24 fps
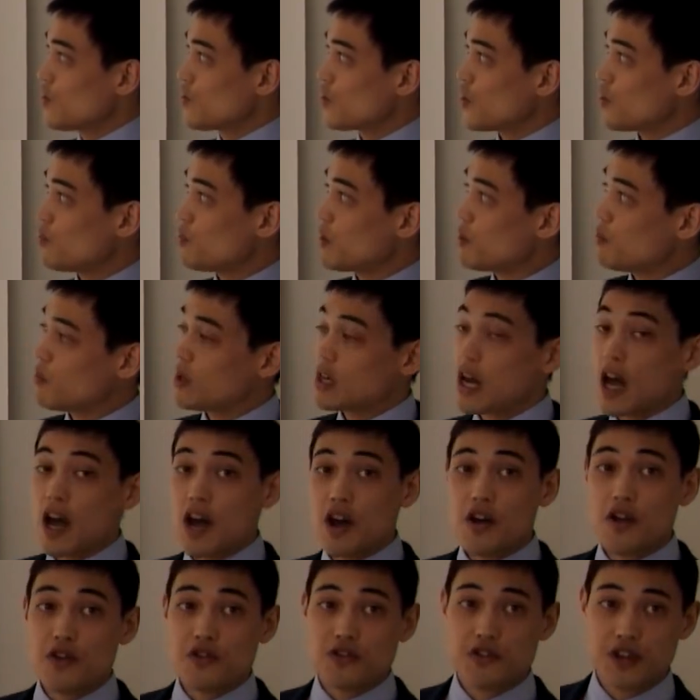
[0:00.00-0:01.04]
So we will
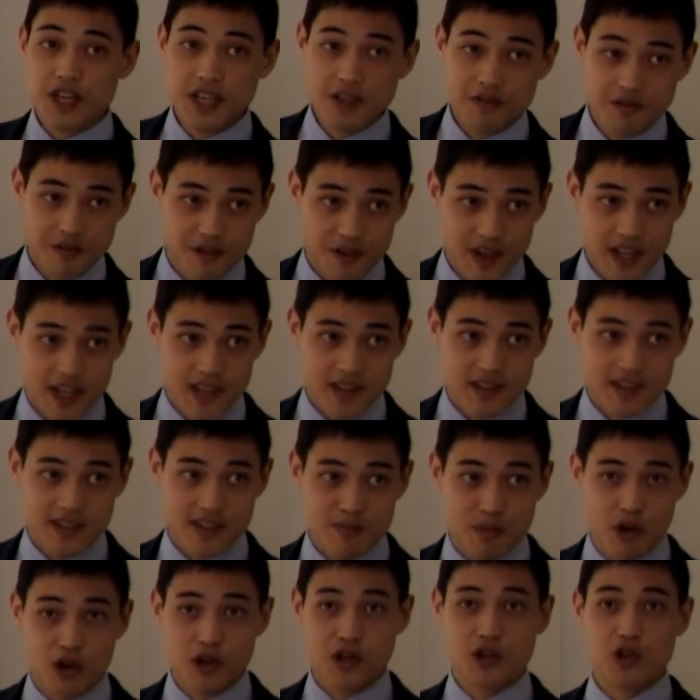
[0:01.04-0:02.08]
rephrase
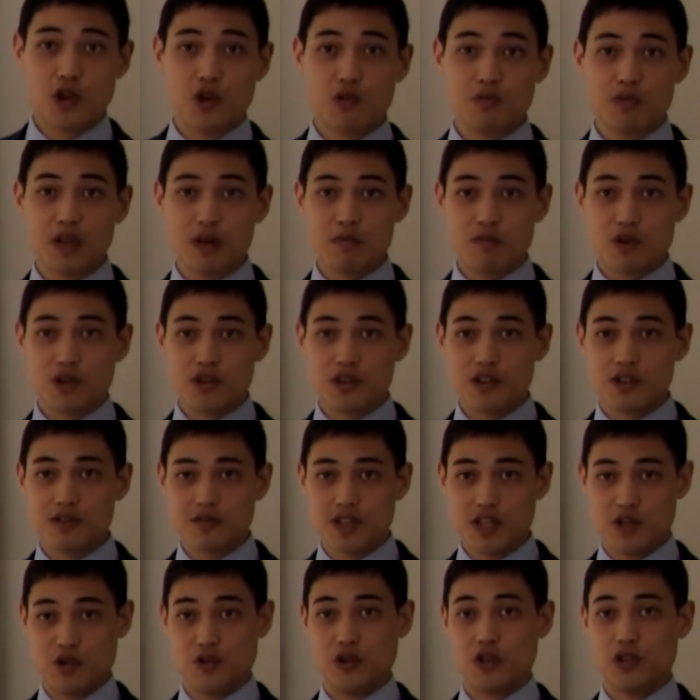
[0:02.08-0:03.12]
the polynomial model
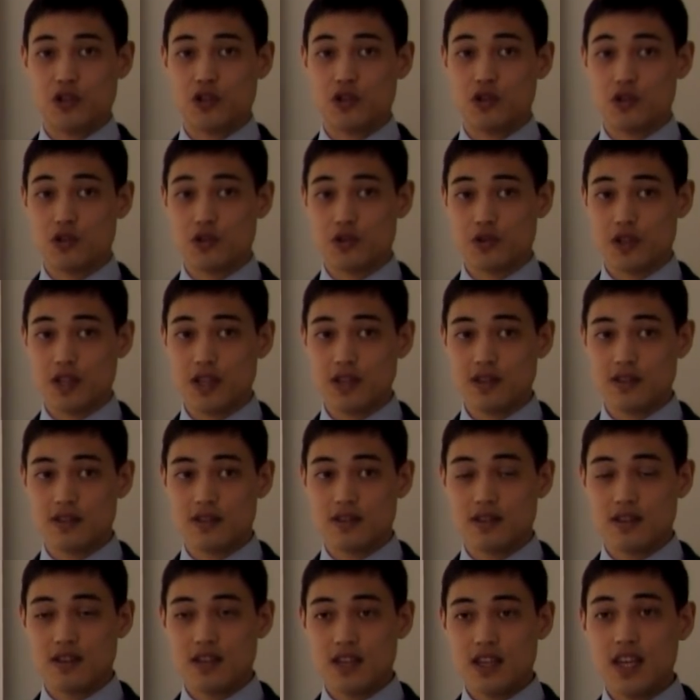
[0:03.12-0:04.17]
in order to do this
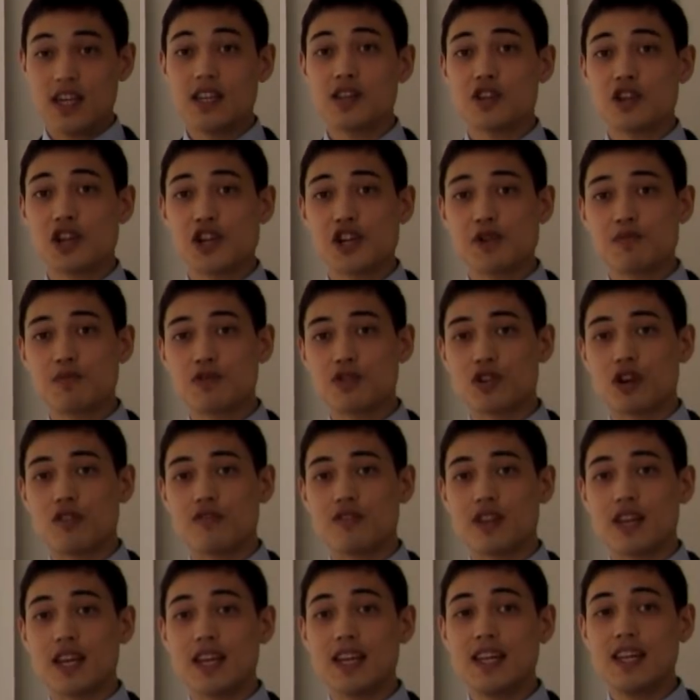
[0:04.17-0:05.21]
in terms
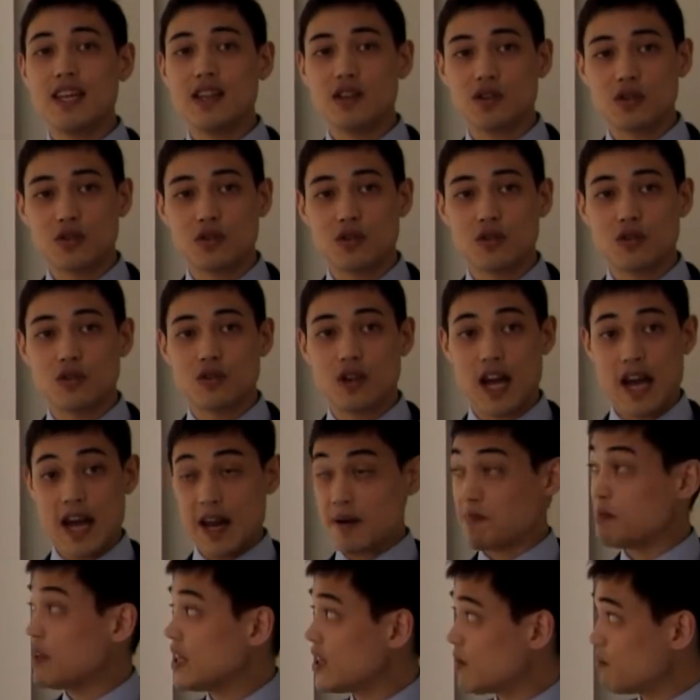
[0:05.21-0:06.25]
of the
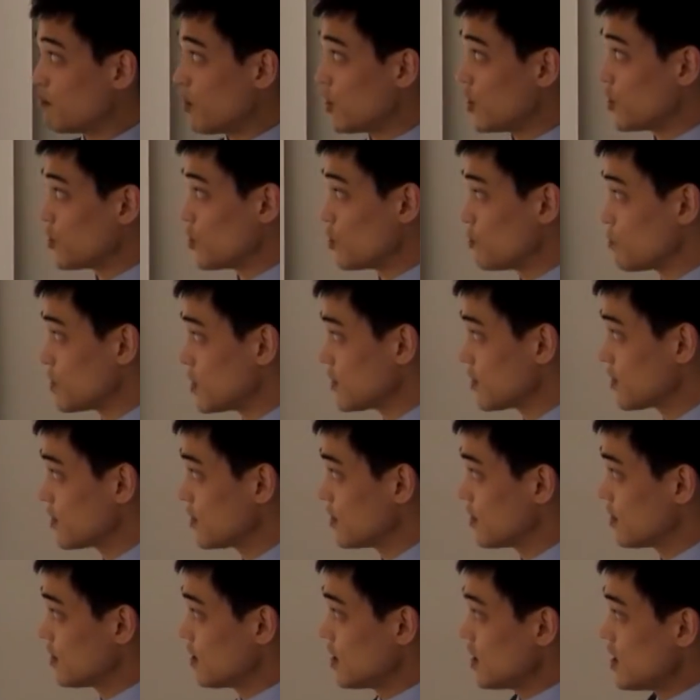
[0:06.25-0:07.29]
Ito-Hermite polynomials,
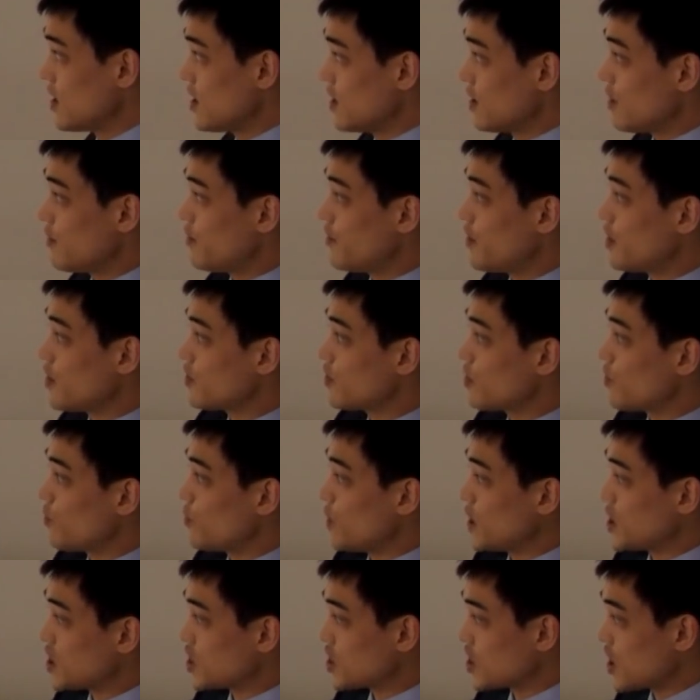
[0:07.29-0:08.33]
the first of
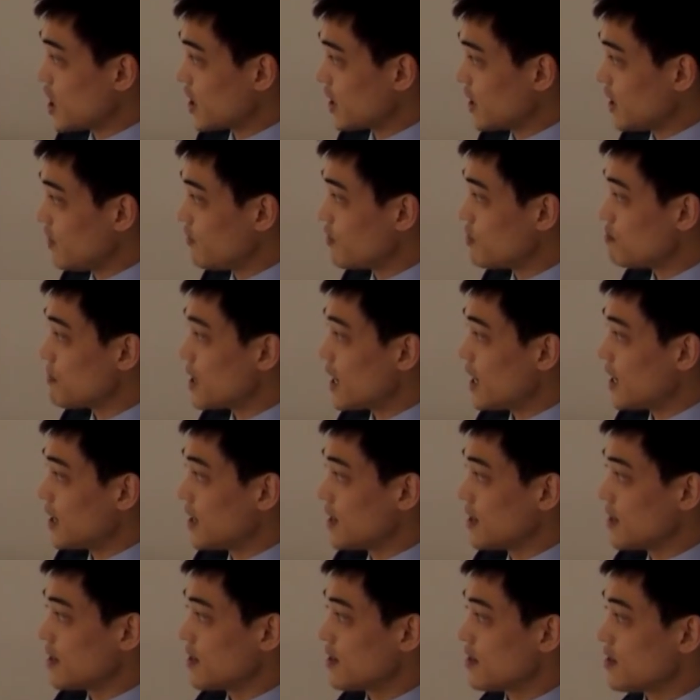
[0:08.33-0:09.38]
which are given
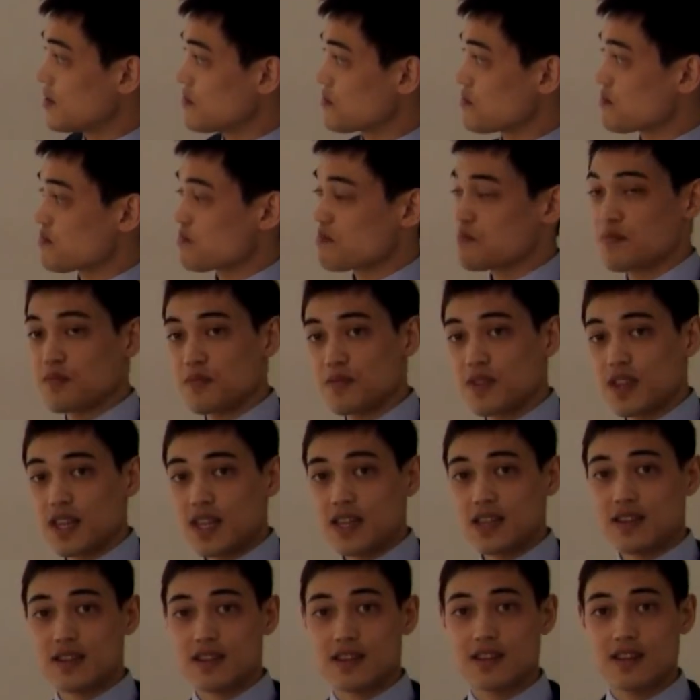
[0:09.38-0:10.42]
by
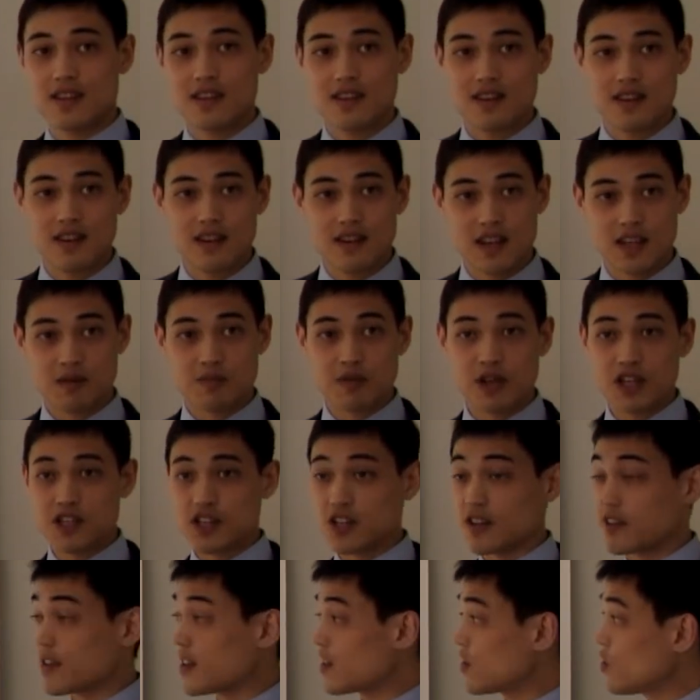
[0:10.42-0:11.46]
these
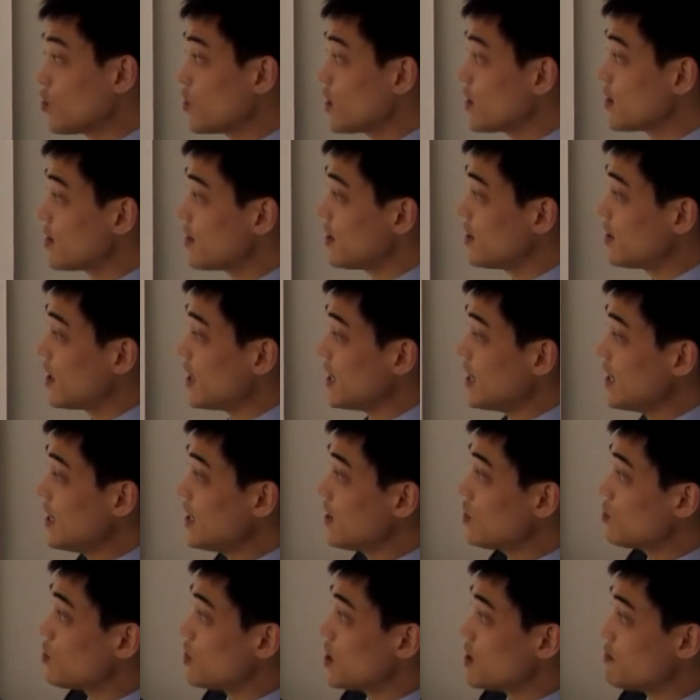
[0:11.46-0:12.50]
expressions. As you can see, the
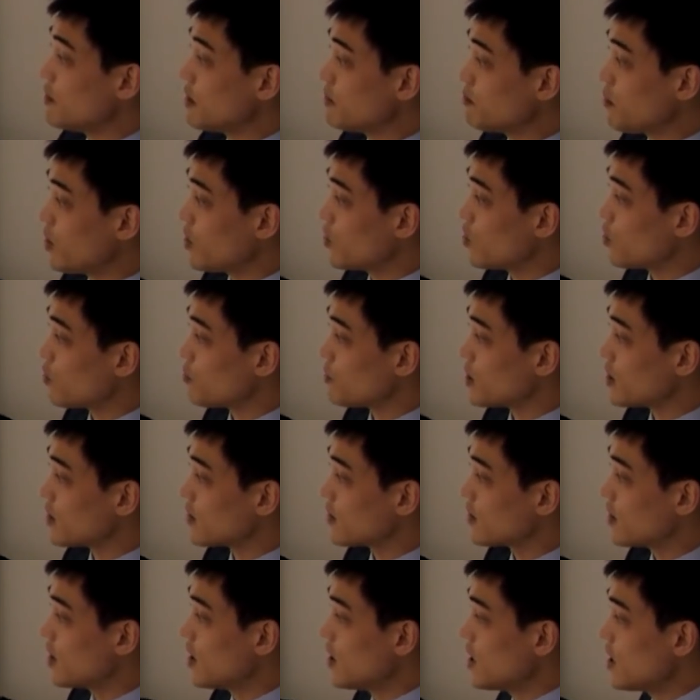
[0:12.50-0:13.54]
Ito-Hermite
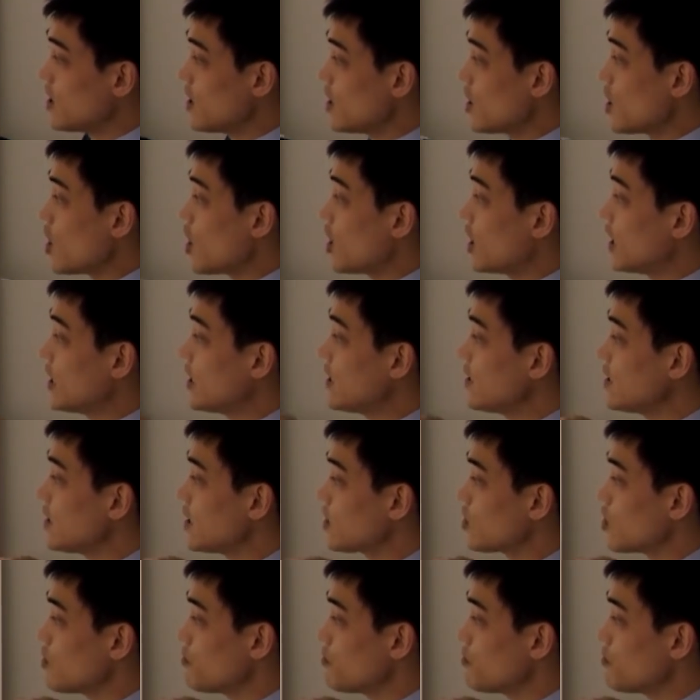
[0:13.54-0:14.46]
polynomials are linear